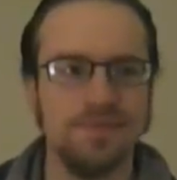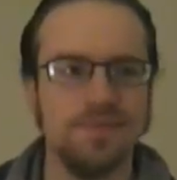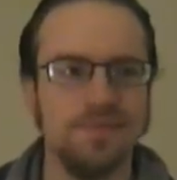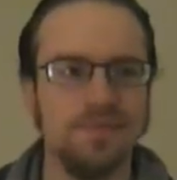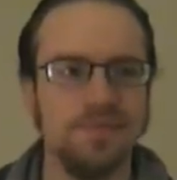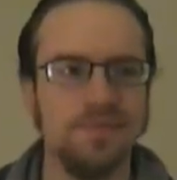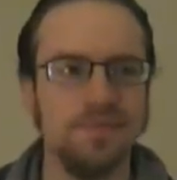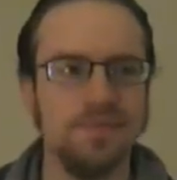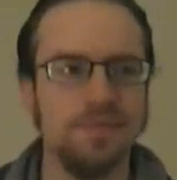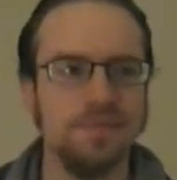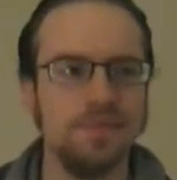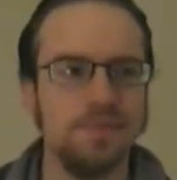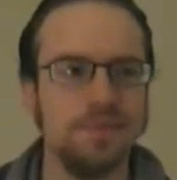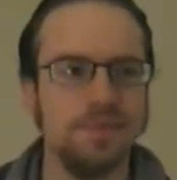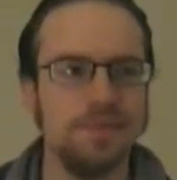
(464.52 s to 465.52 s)

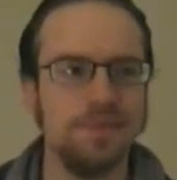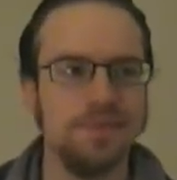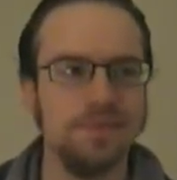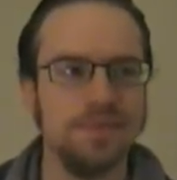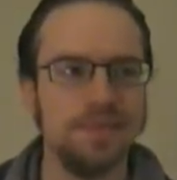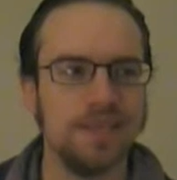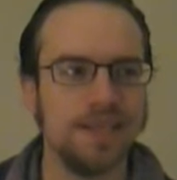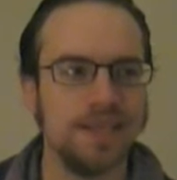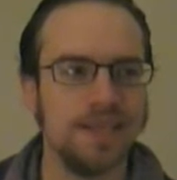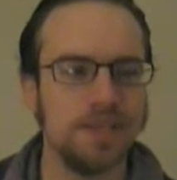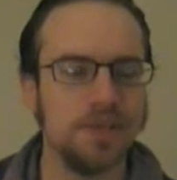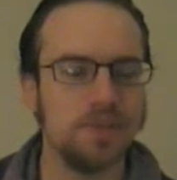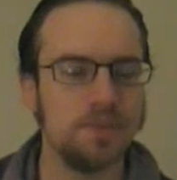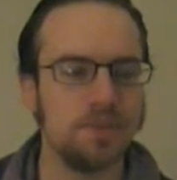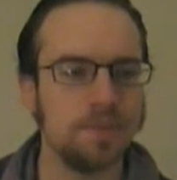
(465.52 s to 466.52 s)

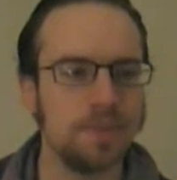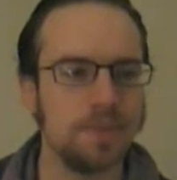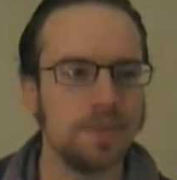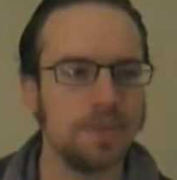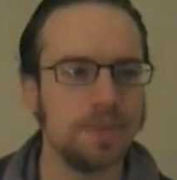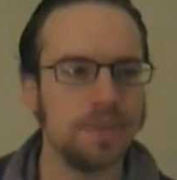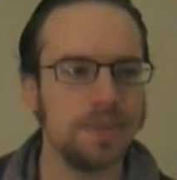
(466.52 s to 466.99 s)
Nobody speaks.